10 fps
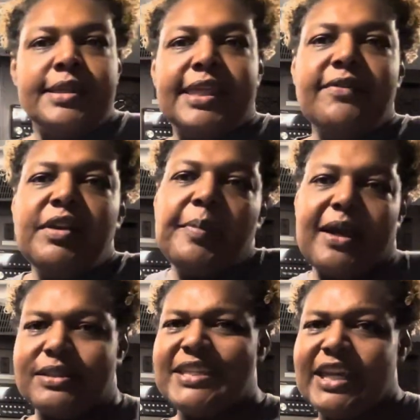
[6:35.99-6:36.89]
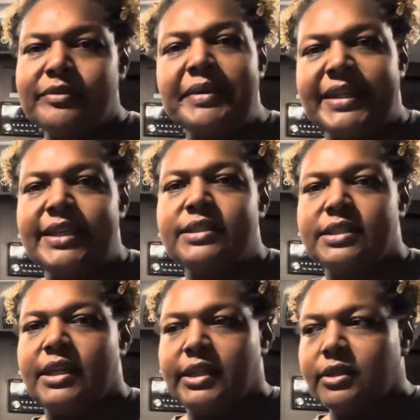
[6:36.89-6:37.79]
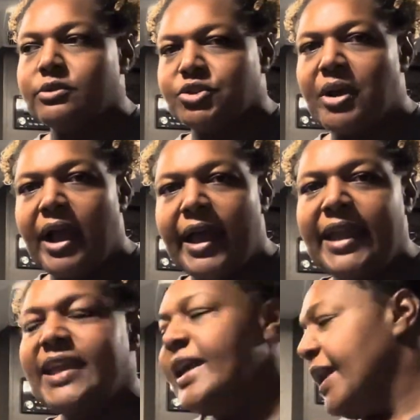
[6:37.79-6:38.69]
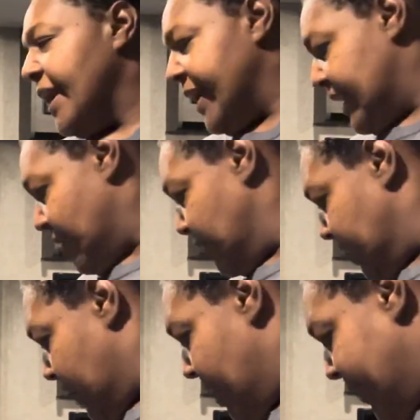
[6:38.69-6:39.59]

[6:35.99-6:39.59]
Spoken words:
Give it about 10 minutes and it'll dry. And I'm going to come